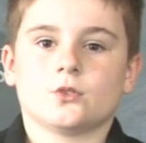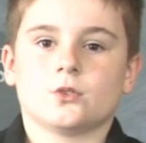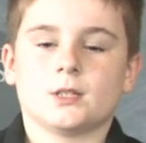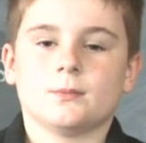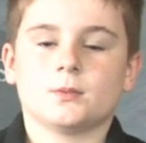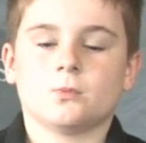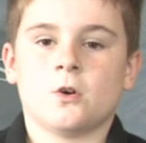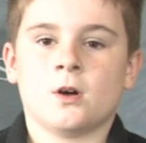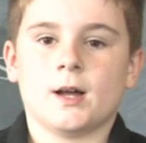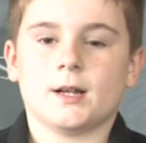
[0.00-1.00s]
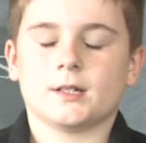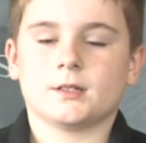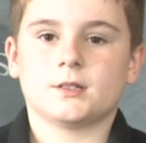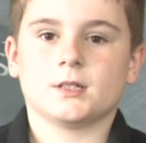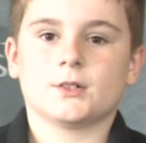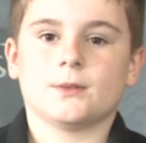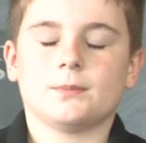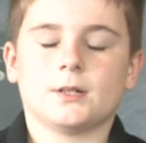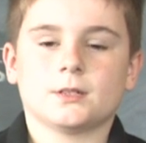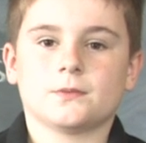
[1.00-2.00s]
James Watt and his secret
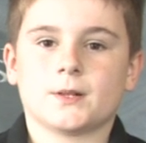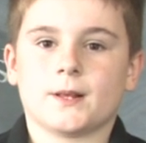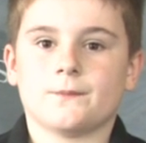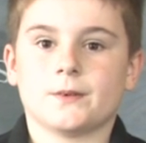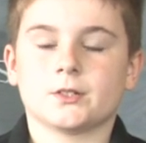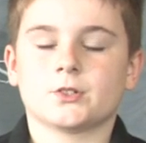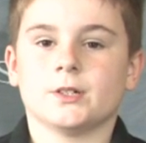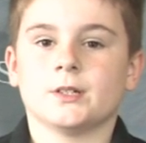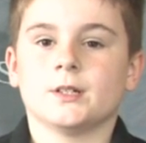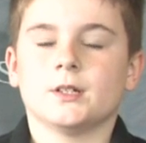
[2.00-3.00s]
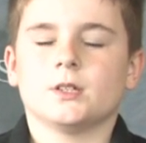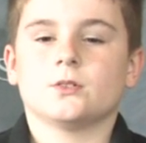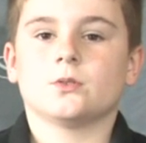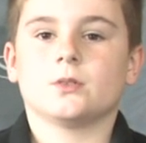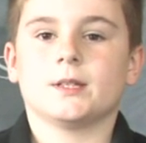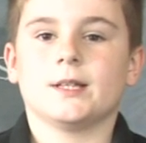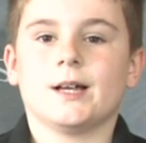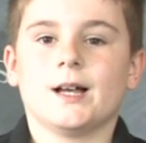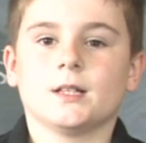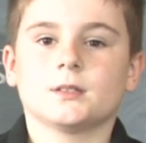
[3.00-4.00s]
plans for the invention, so he
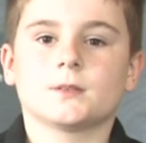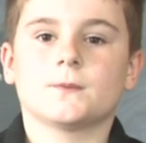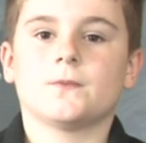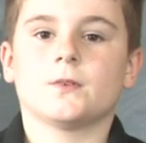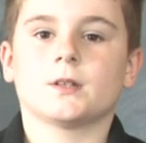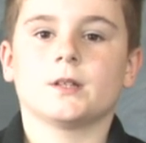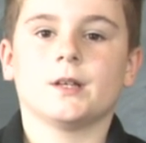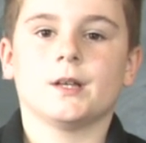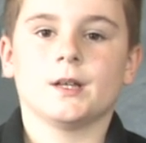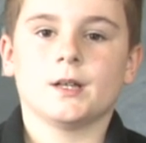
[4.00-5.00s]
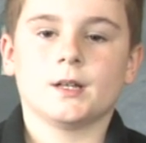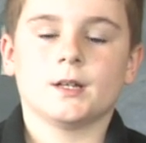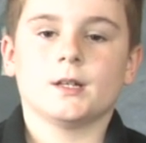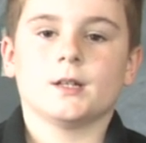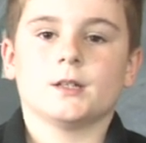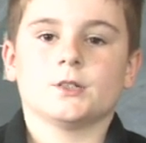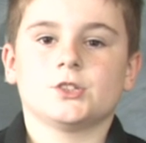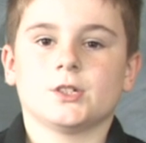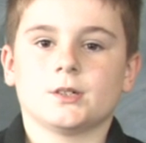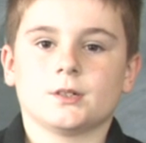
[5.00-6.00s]
asked for the
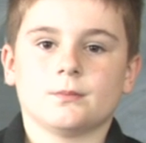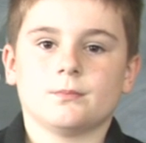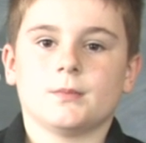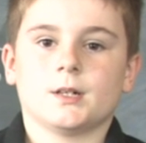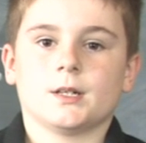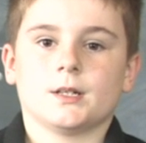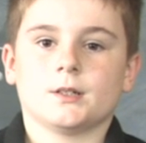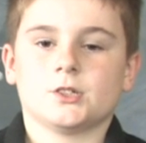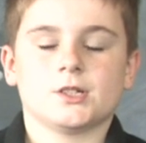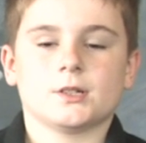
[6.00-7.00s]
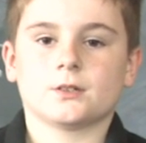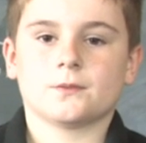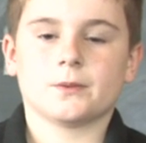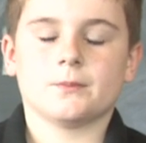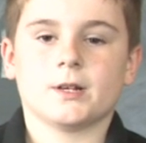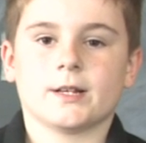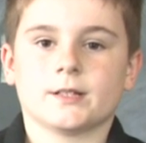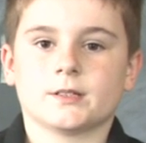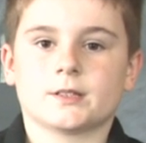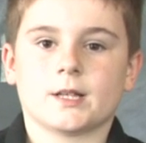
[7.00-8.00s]
share mon shares of the money
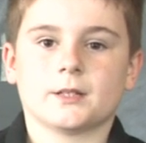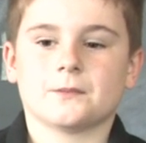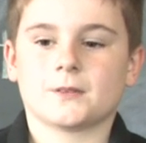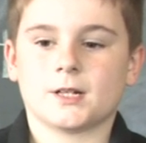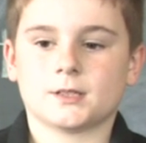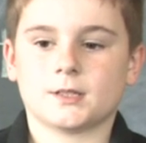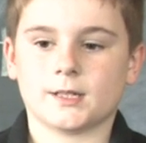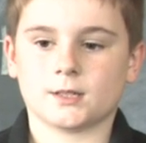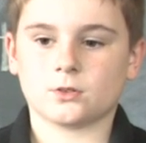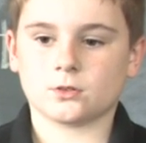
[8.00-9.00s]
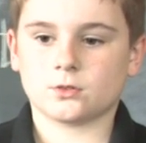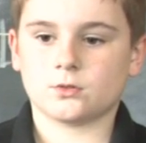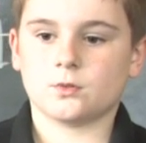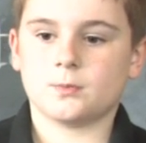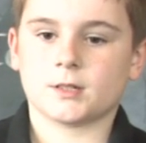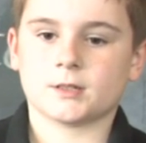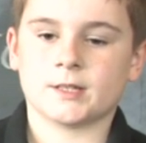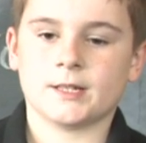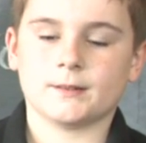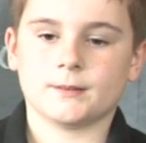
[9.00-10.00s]
instead of cancelling Doctor Roebuck's
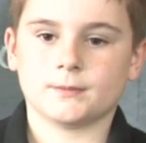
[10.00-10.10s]
debt.